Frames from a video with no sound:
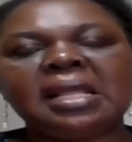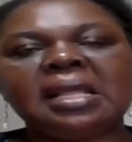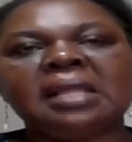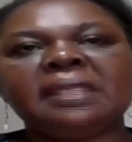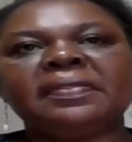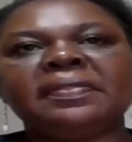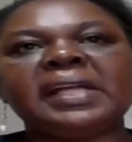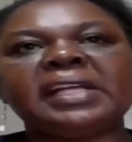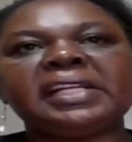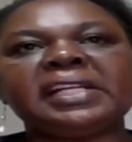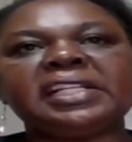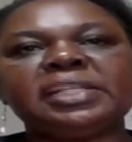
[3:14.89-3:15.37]

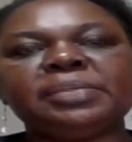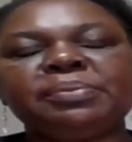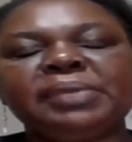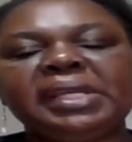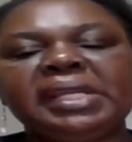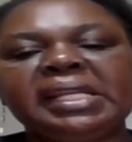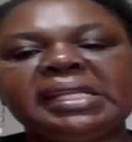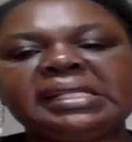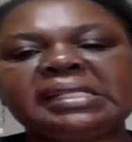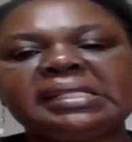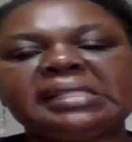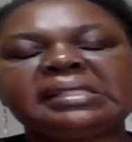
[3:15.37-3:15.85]
That
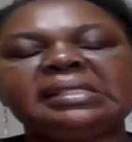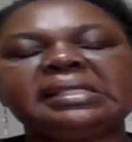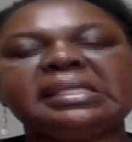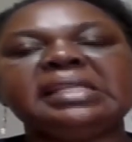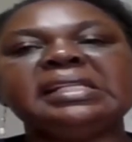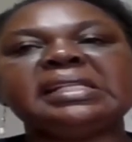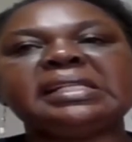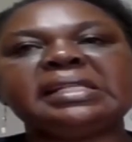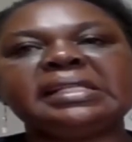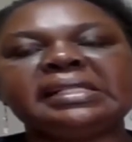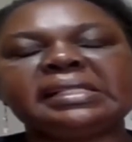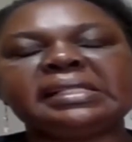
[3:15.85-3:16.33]
means
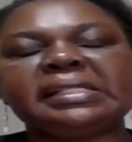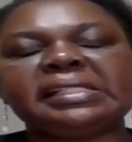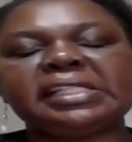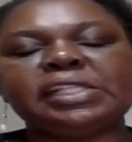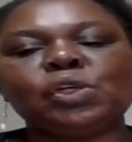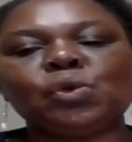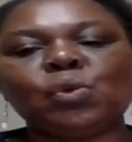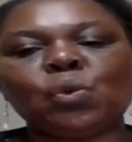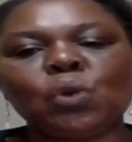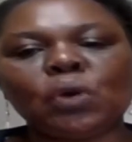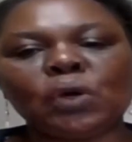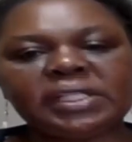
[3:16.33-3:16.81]
increase in
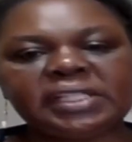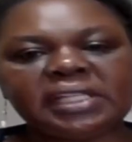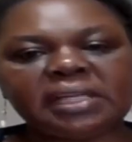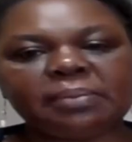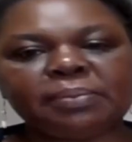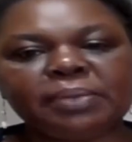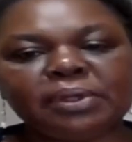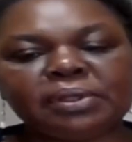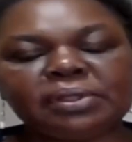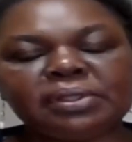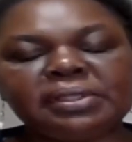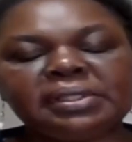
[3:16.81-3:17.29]

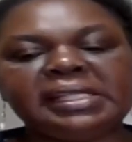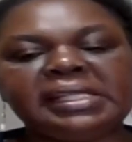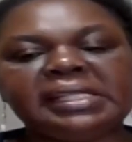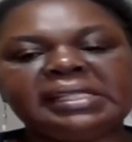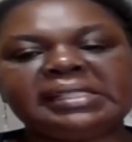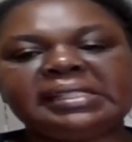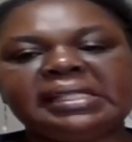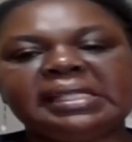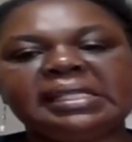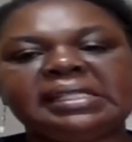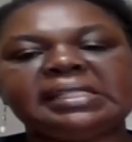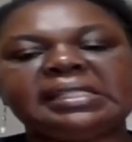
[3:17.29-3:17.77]
waterborne
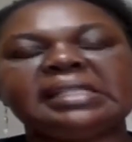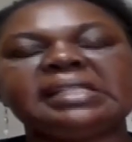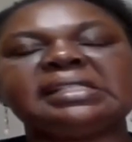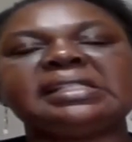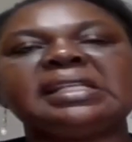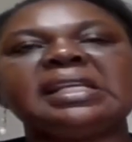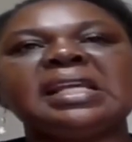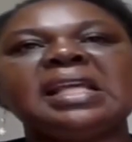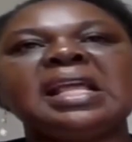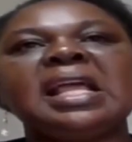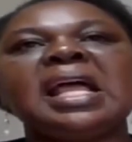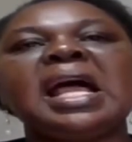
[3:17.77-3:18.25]
diseases
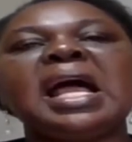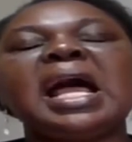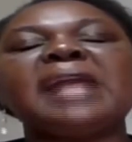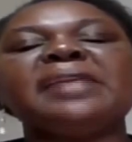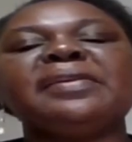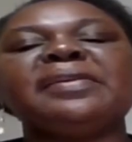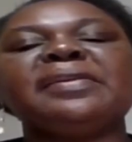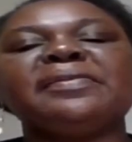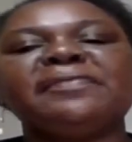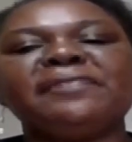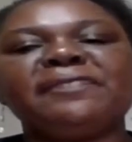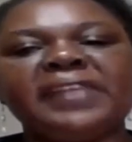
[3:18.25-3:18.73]
and
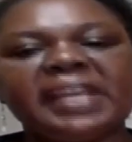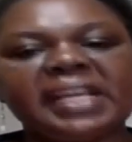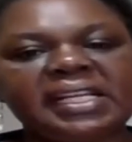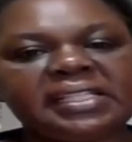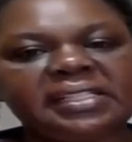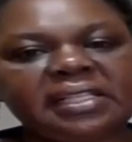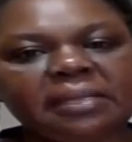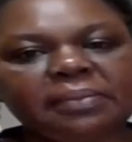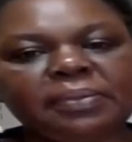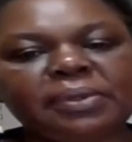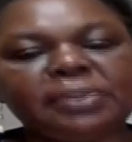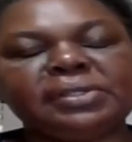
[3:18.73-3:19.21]

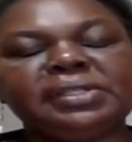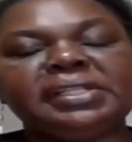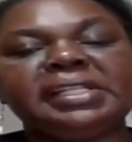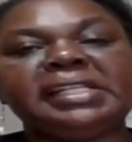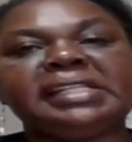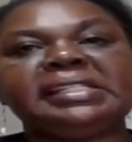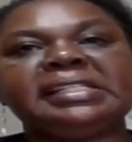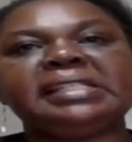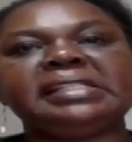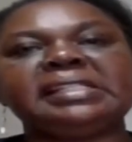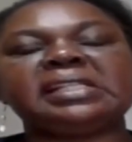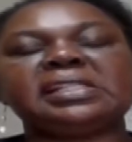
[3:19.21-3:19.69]
vector-borne
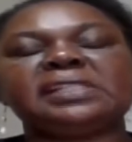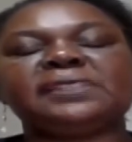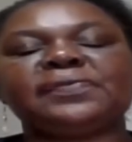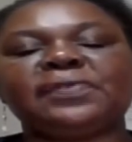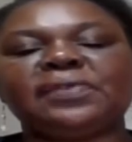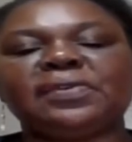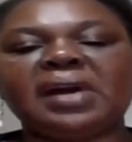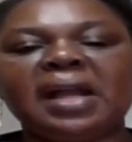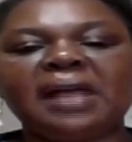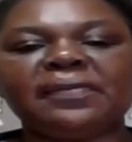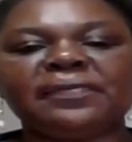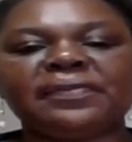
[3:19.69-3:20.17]
diseases
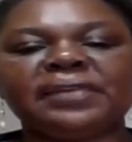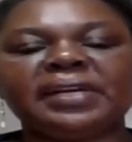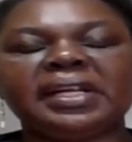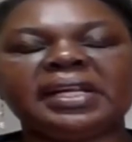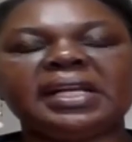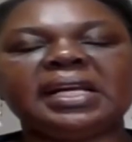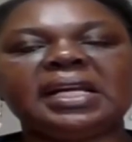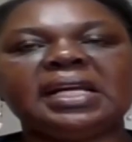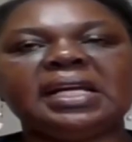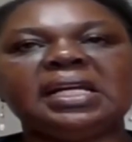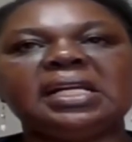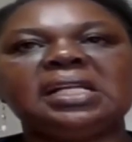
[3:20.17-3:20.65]
for
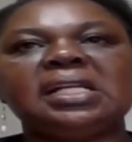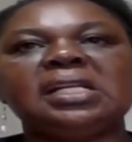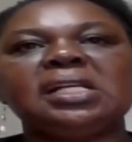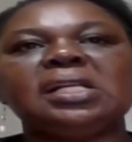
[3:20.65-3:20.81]
Africa.